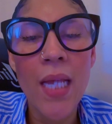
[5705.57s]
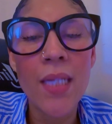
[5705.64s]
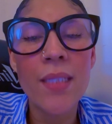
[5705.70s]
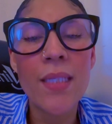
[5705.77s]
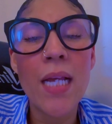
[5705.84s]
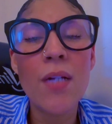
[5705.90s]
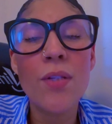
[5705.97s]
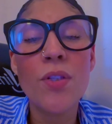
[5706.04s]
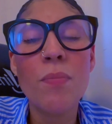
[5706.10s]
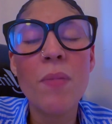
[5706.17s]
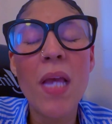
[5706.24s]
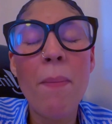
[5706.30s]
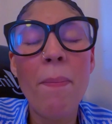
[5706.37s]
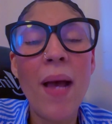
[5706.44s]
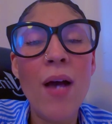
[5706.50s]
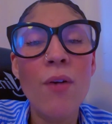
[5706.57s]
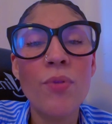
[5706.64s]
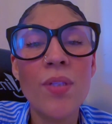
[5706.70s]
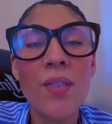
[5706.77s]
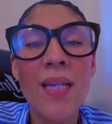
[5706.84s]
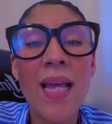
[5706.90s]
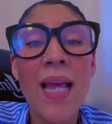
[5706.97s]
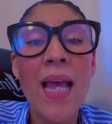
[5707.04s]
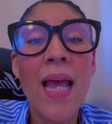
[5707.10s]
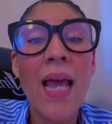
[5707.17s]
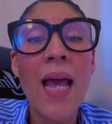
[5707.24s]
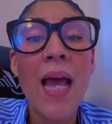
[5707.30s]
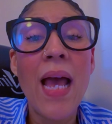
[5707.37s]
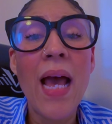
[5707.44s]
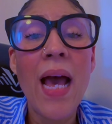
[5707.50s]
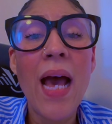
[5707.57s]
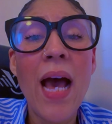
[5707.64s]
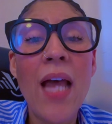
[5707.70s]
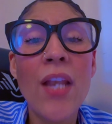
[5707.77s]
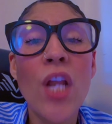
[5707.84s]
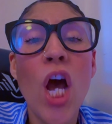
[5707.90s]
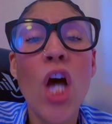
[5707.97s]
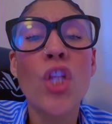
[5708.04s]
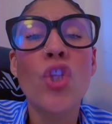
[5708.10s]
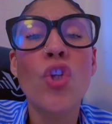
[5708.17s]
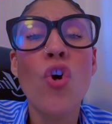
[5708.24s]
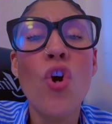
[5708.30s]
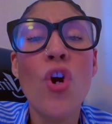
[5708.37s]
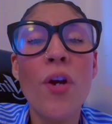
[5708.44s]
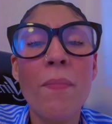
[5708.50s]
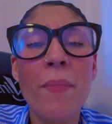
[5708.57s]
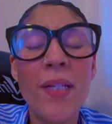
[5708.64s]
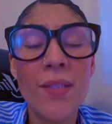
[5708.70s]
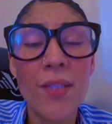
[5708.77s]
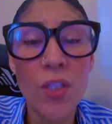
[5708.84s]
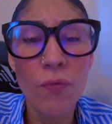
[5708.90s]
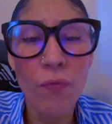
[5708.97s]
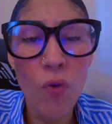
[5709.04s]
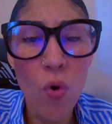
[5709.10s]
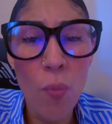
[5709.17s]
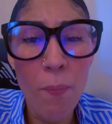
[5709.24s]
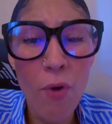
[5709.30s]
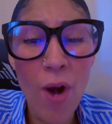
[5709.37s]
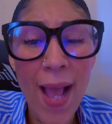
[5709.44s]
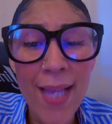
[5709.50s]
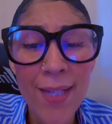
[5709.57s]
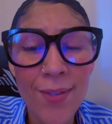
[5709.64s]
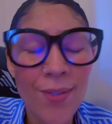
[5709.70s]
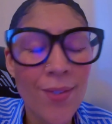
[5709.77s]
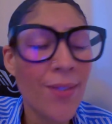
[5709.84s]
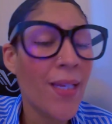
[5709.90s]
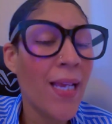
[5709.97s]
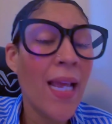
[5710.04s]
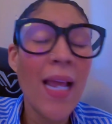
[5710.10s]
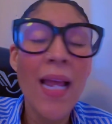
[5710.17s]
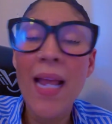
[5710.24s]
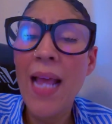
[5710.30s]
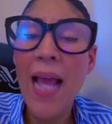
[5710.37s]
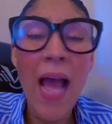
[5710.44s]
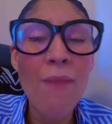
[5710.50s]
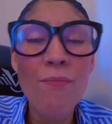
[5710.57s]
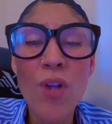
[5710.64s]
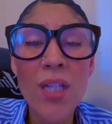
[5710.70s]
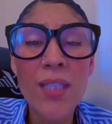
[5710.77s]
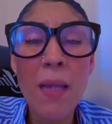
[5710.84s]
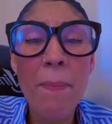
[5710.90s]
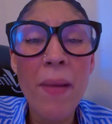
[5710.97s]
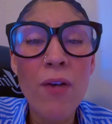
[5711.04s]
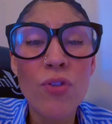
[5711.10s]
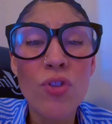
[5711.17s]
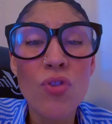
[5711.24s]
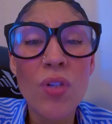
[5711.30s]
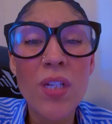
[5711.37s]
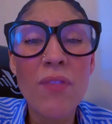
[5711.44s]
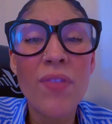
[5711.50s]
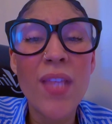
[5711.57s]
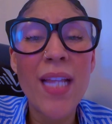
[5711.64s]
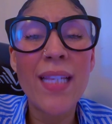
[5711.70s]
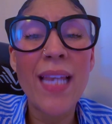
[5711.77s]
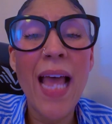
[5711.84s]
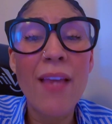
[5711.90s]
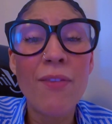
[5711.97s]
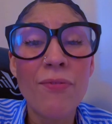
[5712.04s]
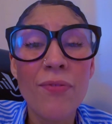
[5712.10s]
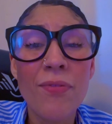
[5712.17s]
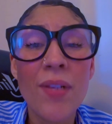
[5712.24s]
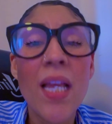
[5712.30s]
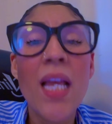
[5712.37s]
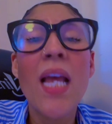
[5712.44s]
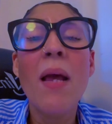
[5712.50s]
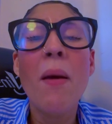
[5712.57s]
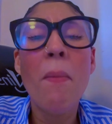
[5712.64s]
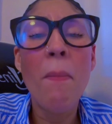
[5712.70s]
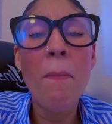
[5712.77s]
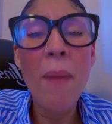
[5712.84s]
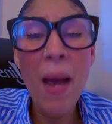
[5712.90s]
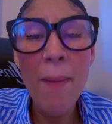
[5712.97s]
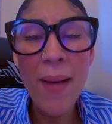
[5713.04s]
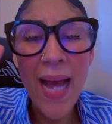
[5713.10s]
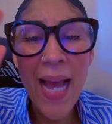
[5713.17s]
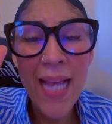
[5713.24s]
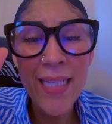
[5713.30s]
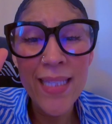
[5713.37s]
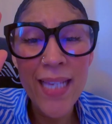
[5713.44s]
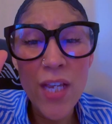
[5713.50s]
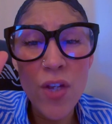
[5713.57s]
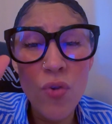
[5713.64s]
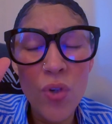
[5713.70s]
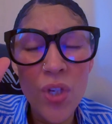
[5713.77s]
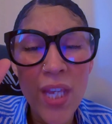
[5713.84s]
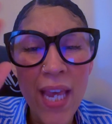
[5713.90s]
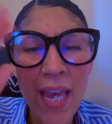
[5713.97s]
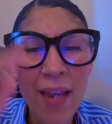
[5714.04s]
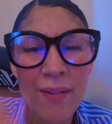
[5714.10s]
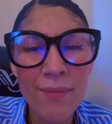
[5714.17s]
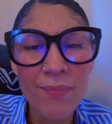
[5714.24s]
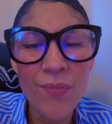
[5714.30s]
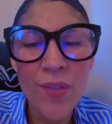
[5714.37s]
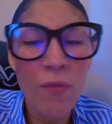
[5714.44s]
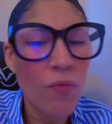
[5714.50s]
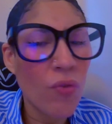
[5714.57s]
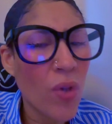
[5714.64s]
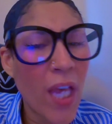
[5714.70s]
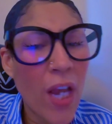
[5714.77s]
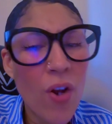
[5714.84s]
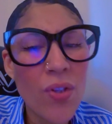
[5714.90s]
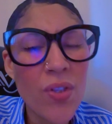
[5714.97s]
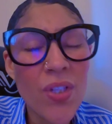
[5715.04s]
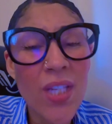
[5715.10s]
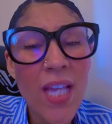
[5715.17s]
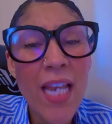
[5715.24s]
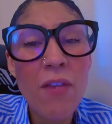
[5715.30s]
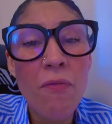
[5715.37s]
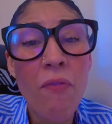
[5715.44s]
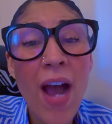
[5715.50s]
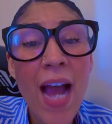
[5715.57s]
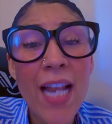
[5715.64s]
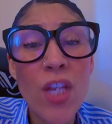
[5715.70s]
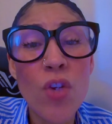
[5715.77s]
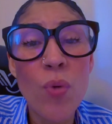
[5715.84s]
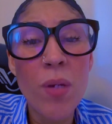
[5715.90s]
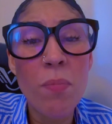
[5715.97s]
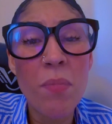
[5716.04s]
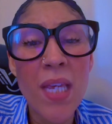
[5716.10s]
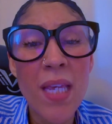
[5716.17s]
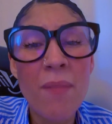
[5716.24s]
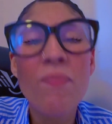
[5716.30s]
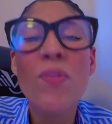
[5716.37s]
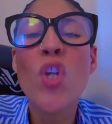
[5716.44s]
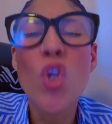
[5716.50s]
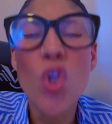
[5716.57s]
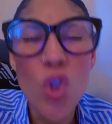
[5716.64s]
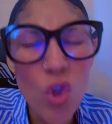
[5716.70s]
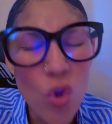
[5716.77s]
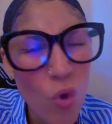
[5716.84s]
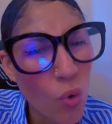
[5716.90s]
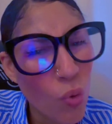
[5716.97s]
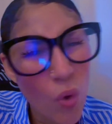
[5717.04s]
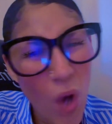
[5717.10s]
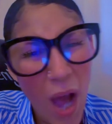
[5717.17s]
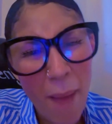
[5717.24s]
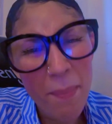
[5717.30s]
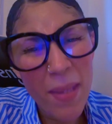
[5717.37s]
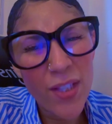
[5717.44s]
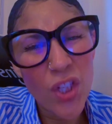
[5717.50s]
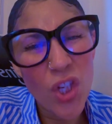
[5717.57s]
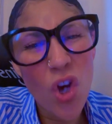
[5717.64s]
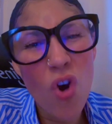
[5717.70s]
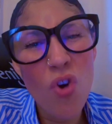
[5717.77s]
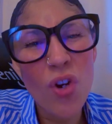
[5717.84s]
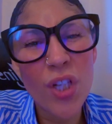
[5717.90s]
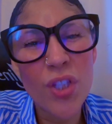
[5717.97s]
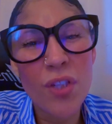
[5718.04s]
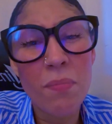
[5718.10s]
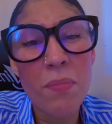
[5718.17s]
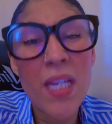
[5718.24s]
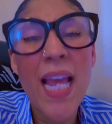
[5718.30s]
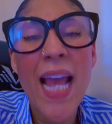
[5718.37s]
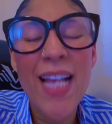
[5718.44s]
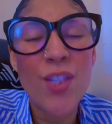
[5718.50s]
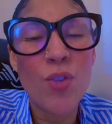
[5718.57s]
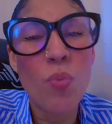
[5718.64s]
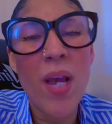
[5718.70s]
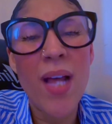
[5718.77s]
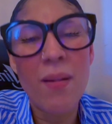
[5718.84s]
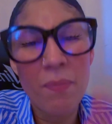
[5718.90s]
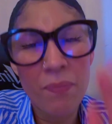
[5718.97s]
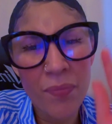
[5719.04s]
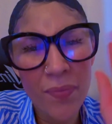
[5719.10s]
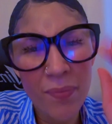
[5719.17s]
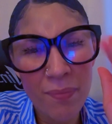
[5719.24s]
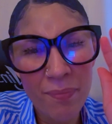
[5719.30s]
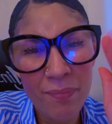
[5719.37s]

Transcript: And it tells me about an adornments for brides. I'm not about to live that life. Bye-bye, take good care. If you cannot see any value in me, you are mediocre to me as well.